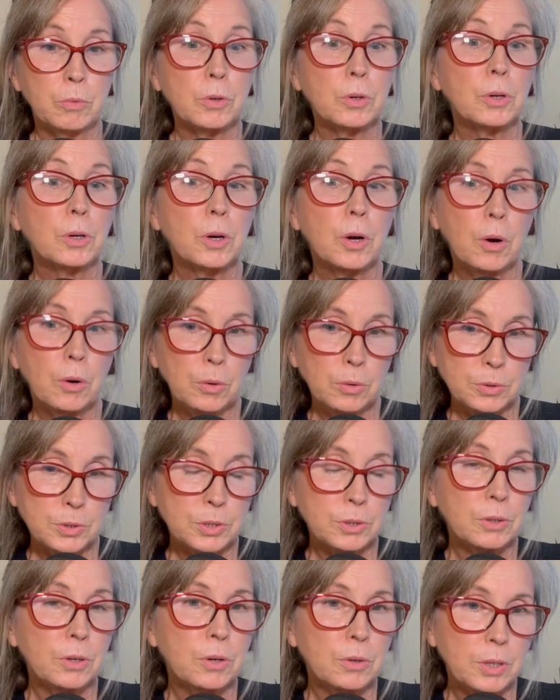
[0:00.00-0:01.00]
goals
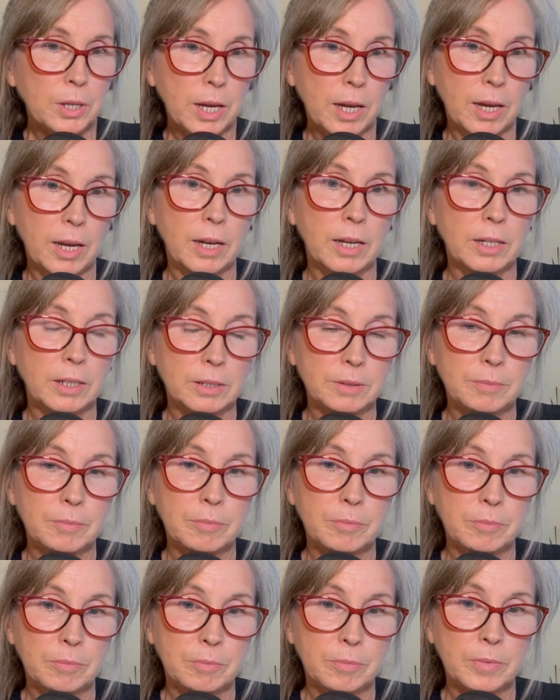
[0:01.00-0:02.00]
are okay
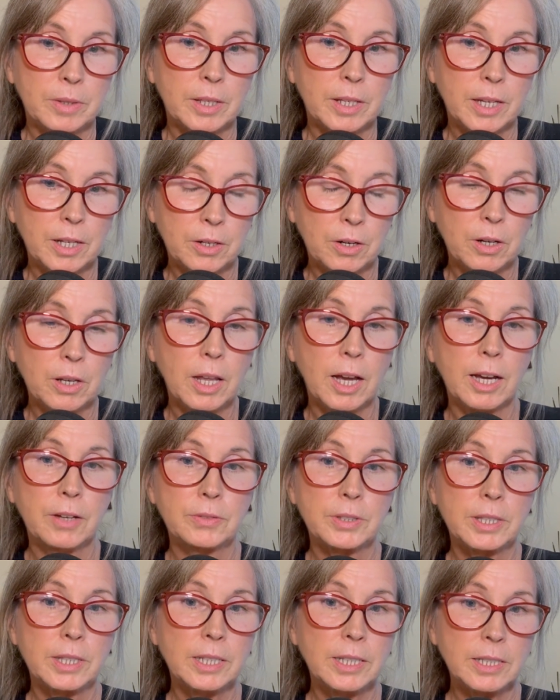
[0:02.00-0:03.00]
in our lives.
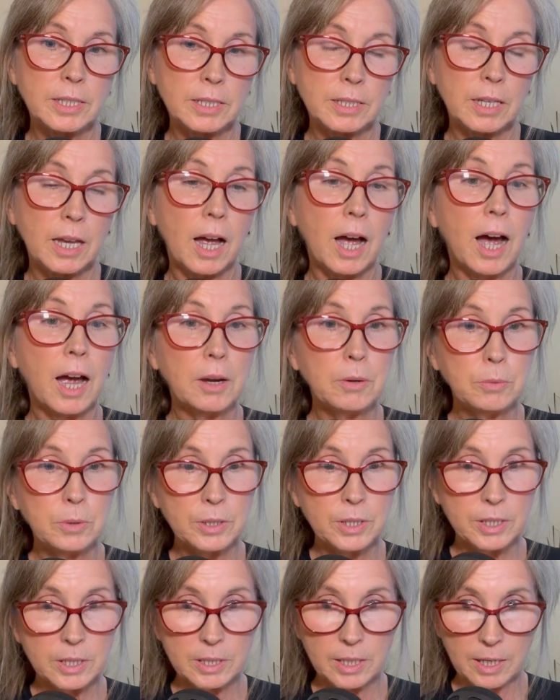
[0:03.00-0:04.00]
This, I would
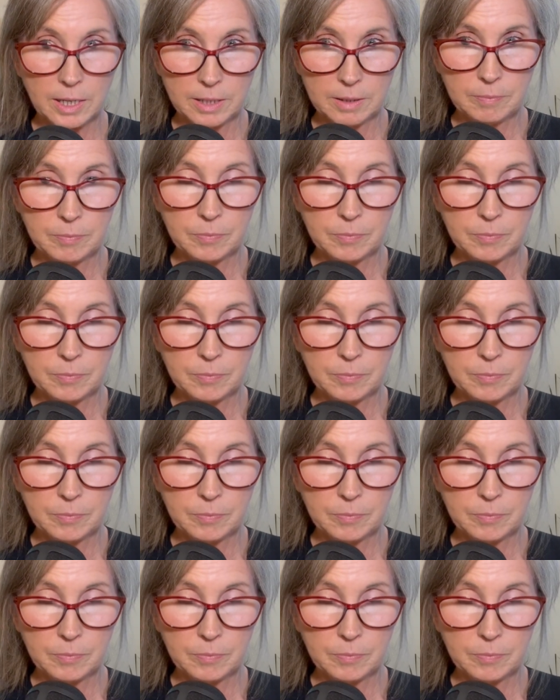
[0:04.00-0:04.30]
say,